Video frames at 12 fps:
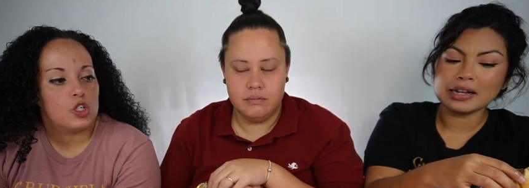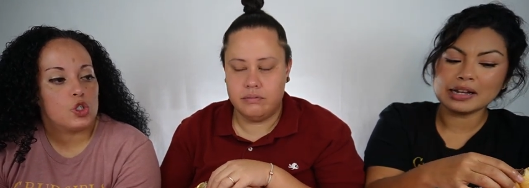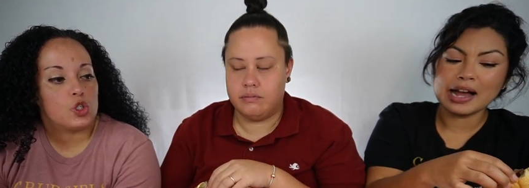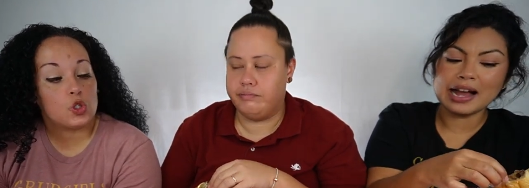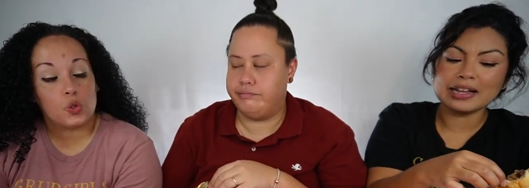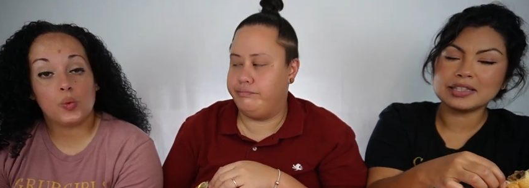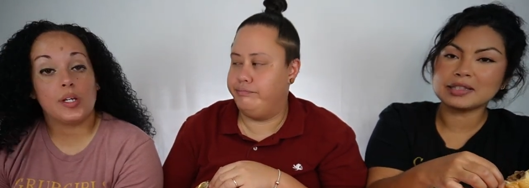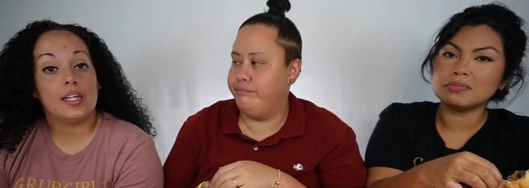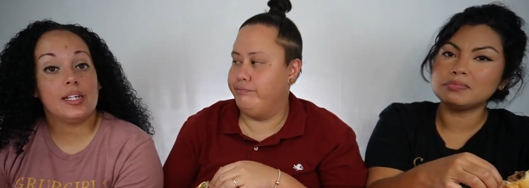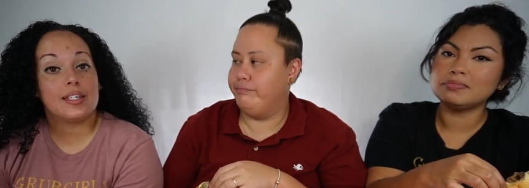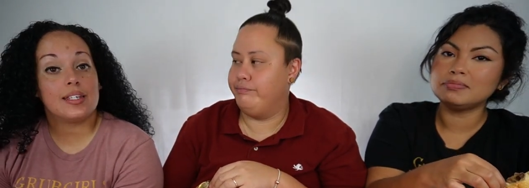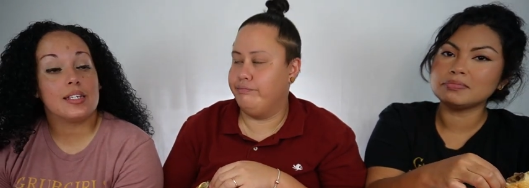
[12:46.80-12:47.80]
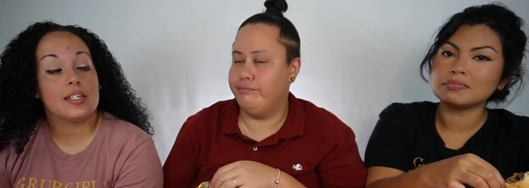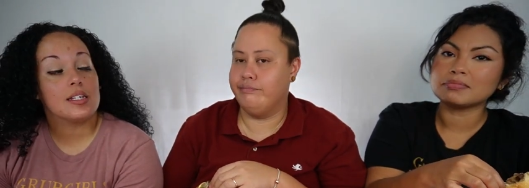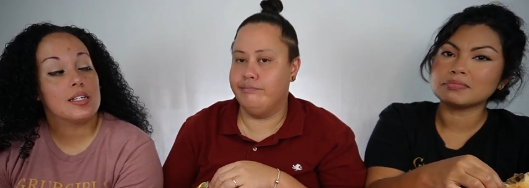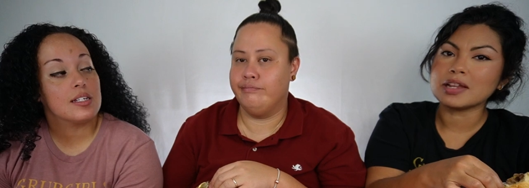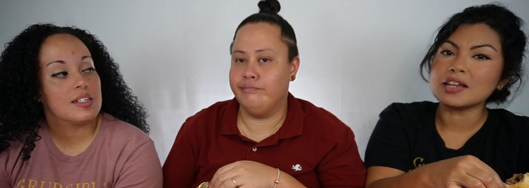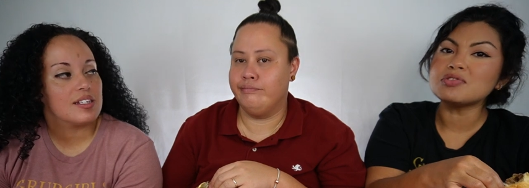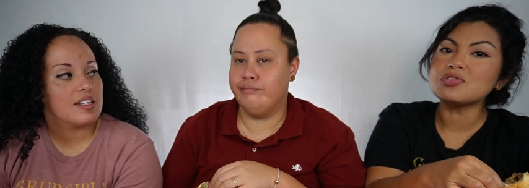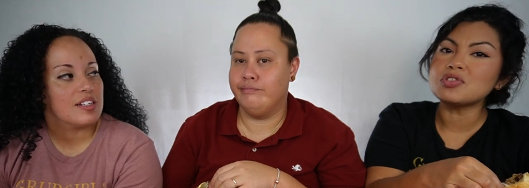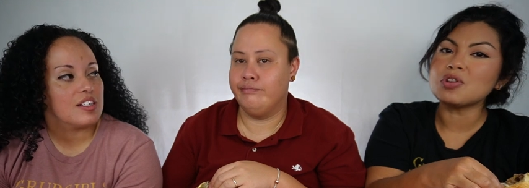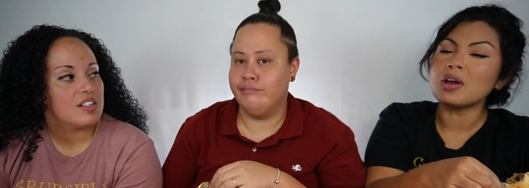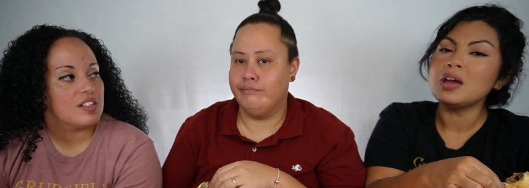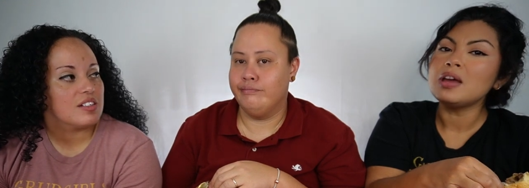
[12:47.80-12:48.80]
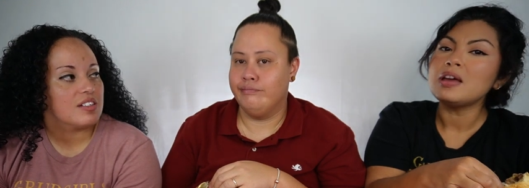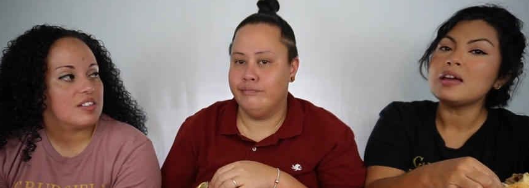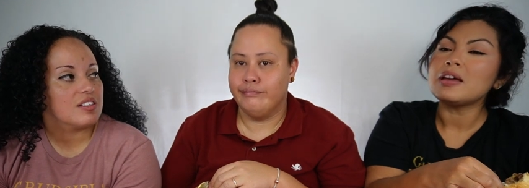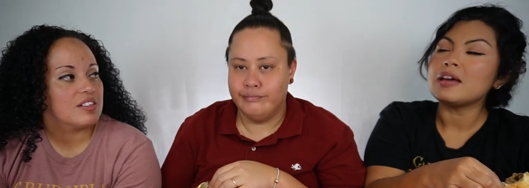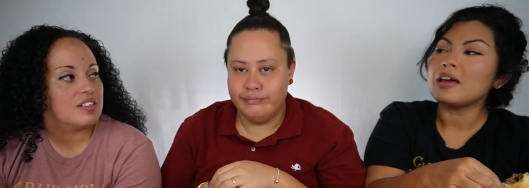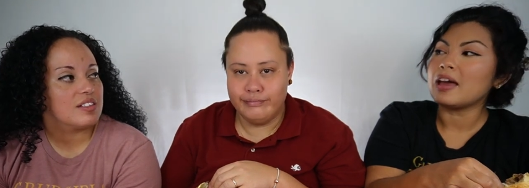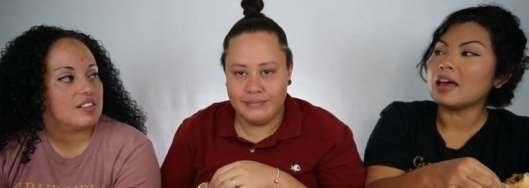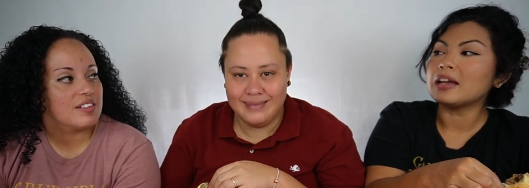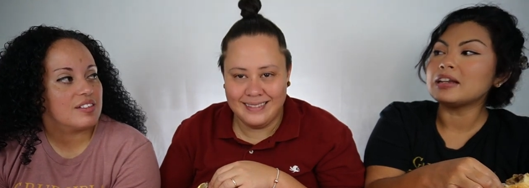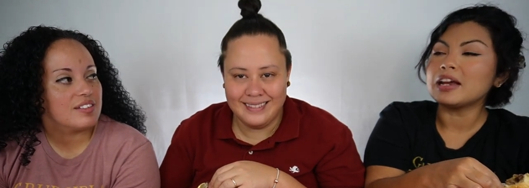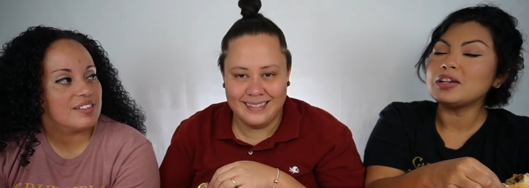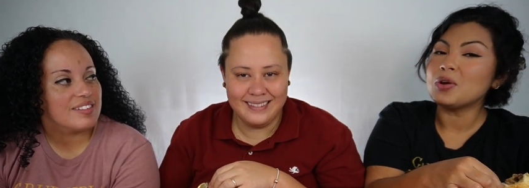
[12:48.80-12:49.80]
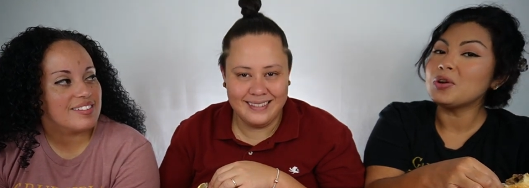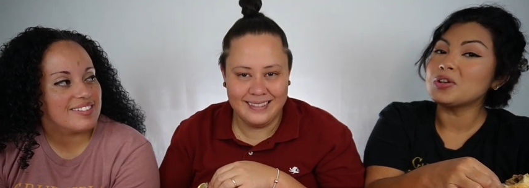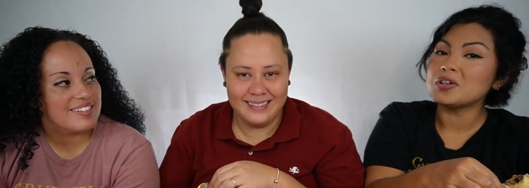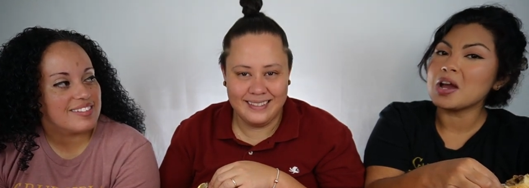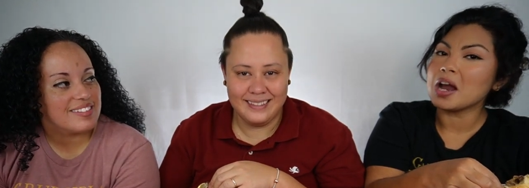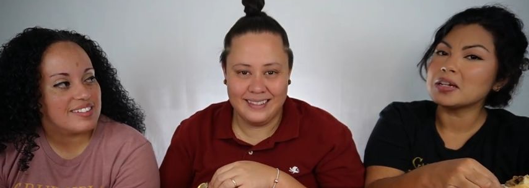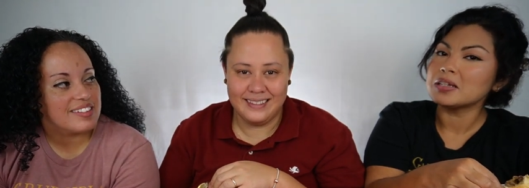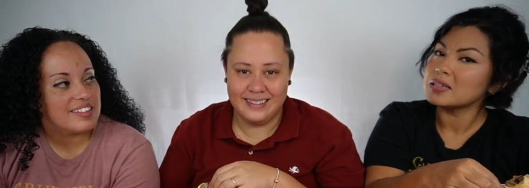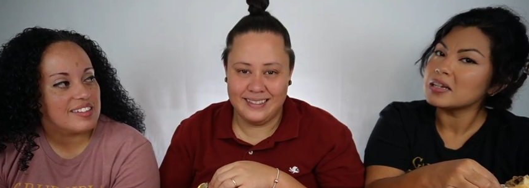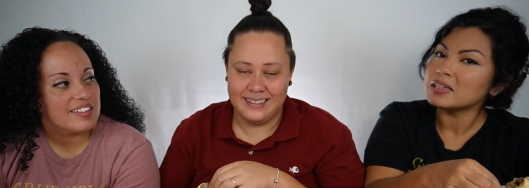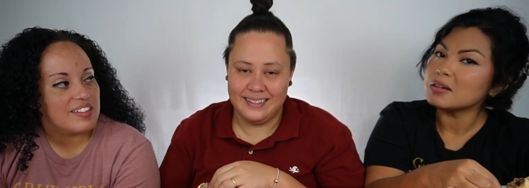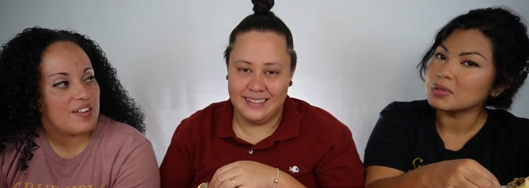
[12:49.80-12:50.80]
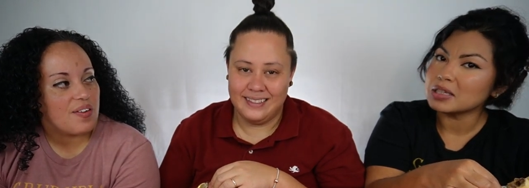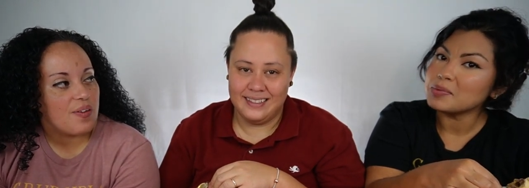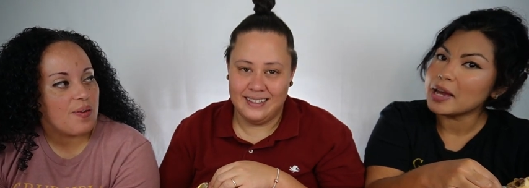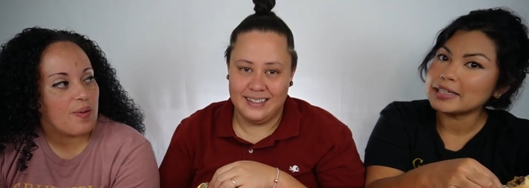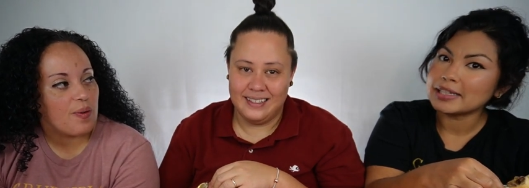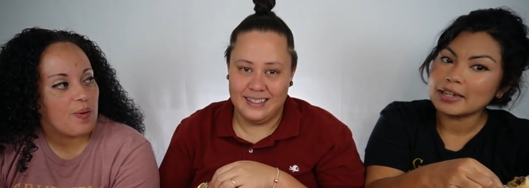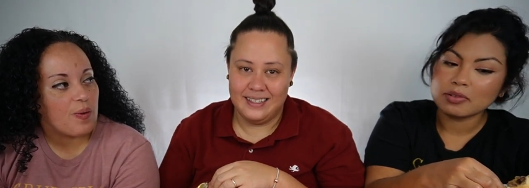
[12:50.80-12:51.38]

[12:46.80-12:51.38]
Speaker 1: Guys. Sweet. And... And I know you're not going to say something spicy.